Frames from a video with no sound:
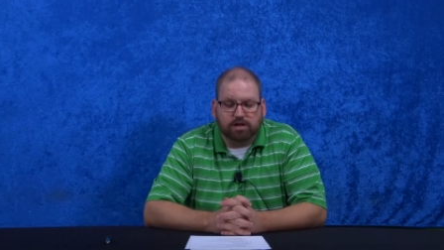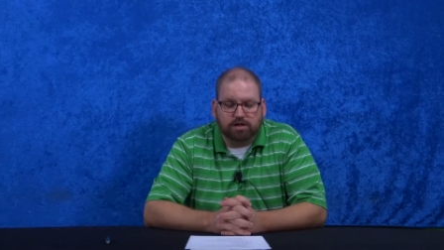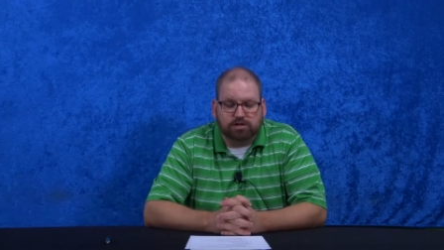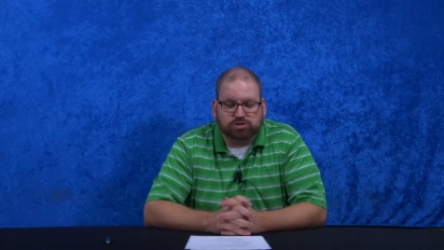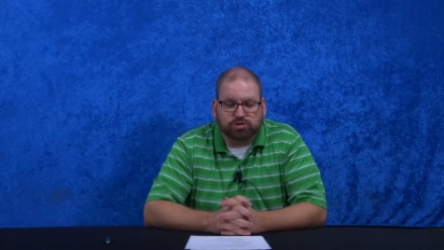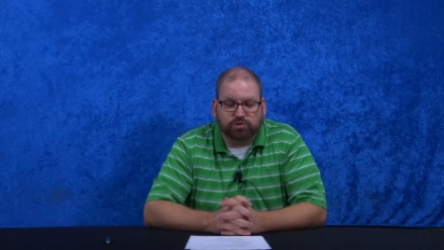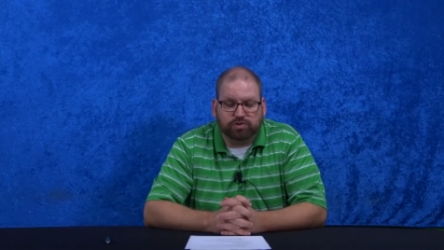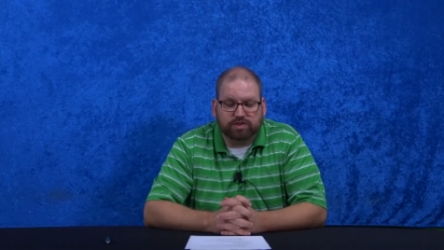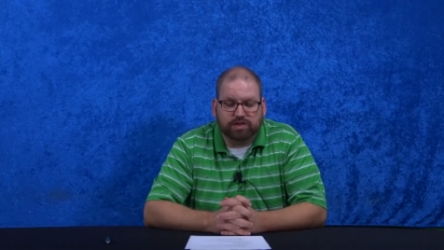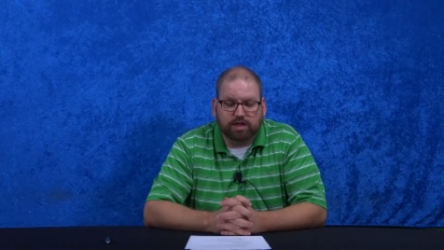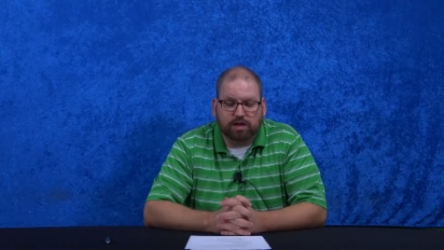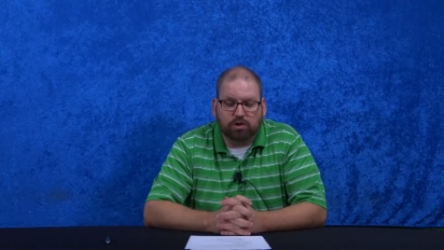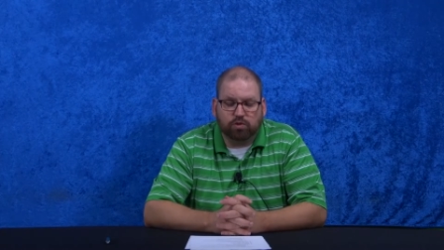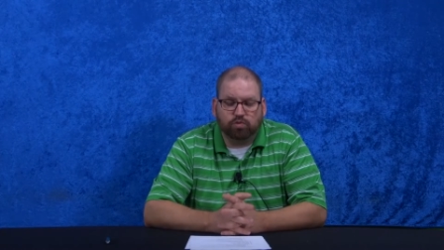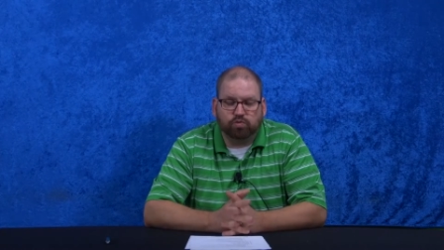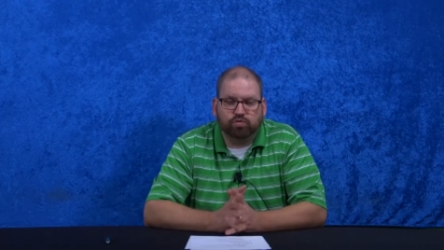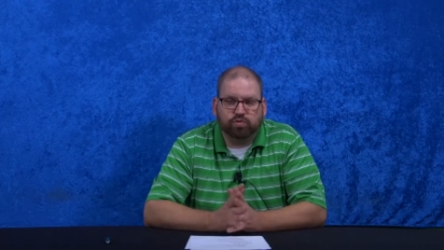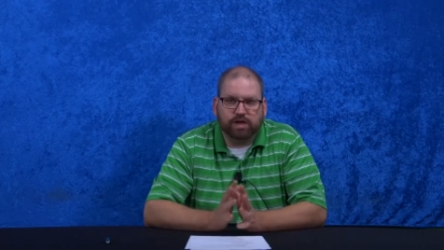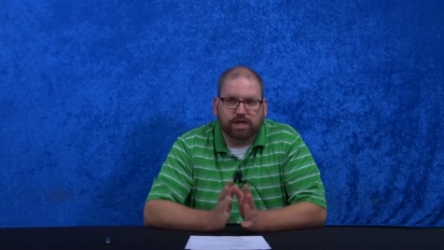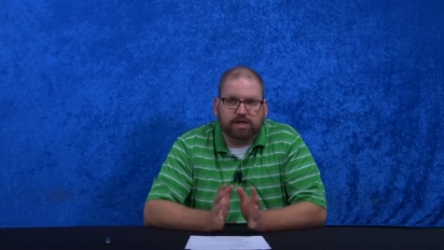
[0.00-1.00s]
So within a
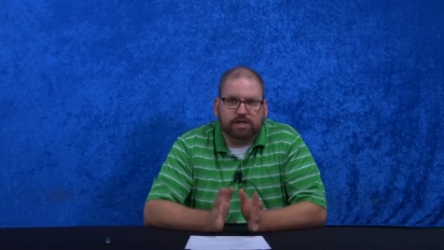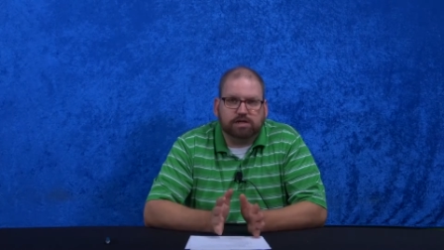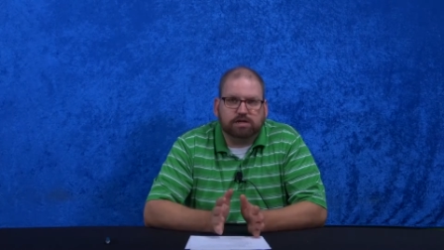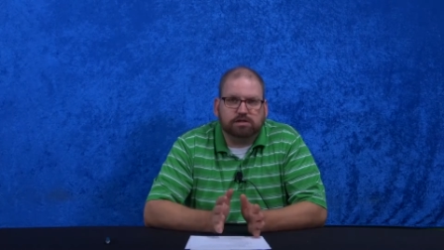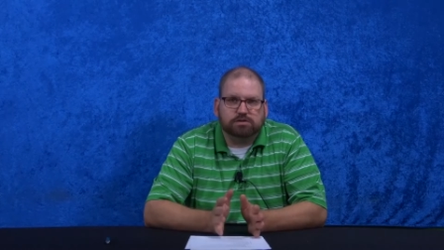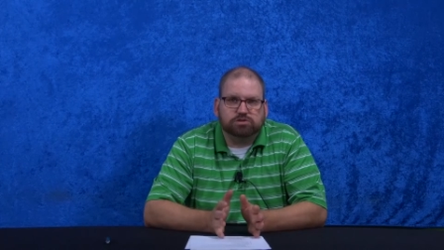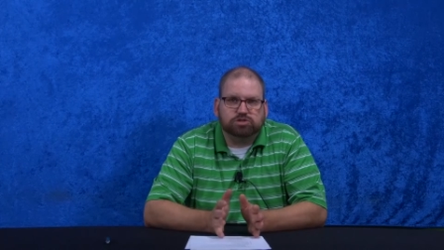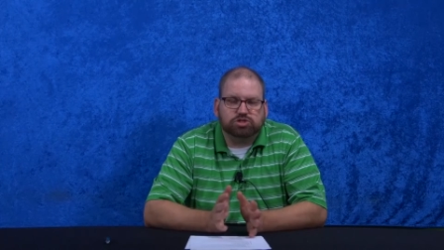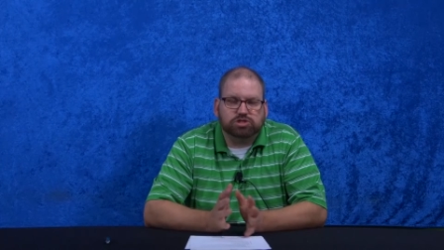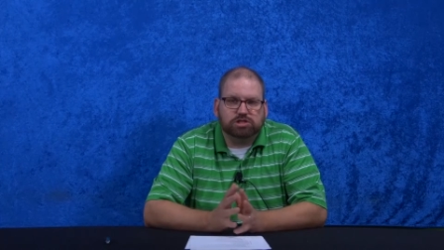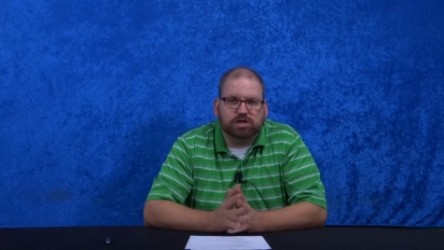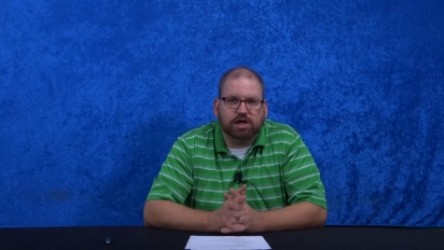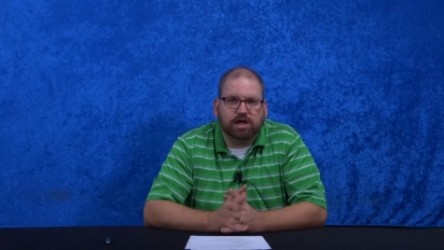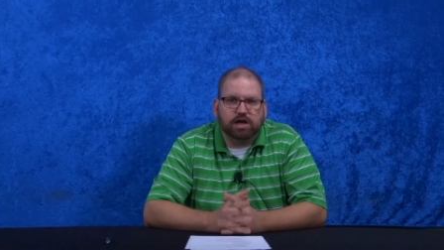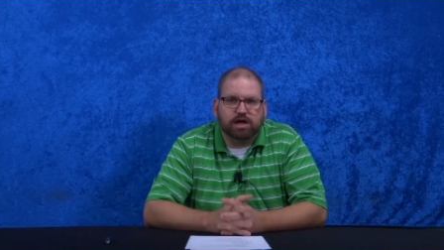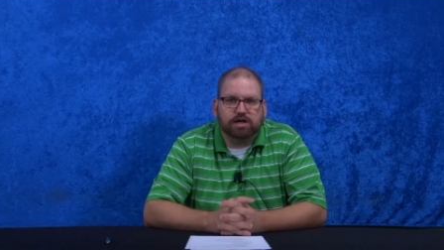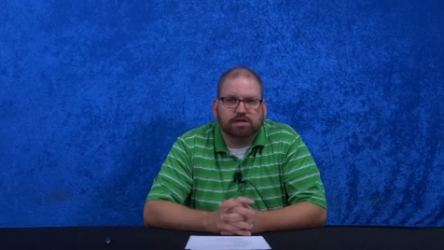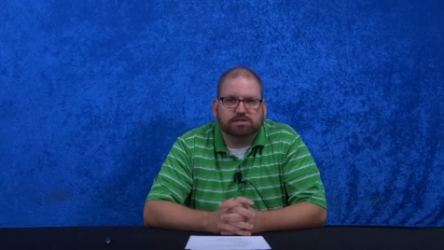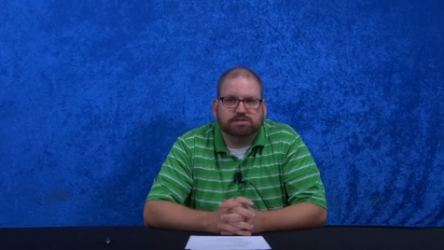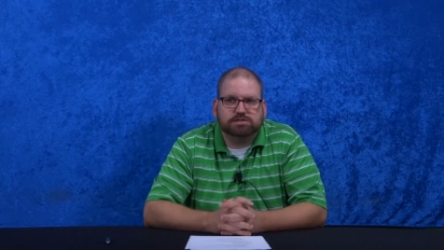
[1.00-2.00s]
week, she
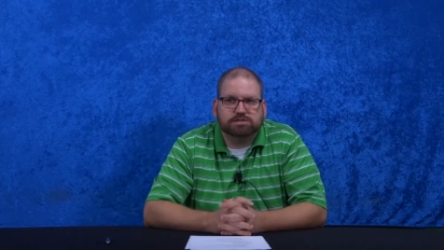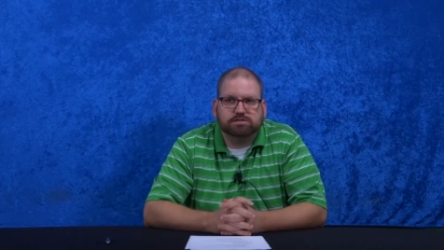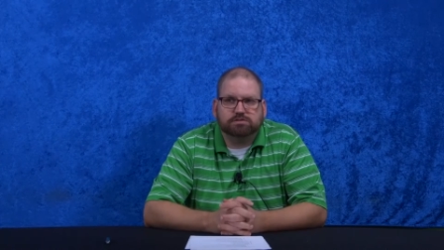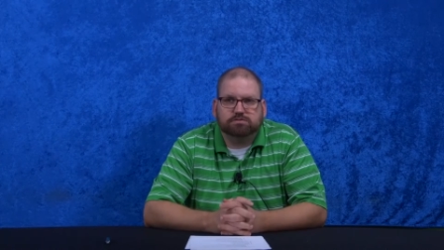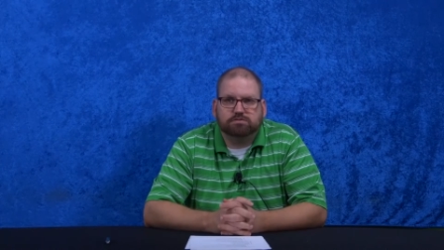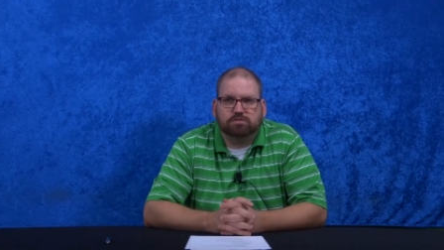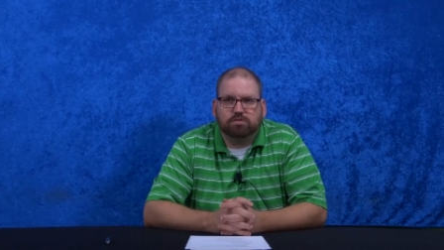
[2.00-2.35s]
has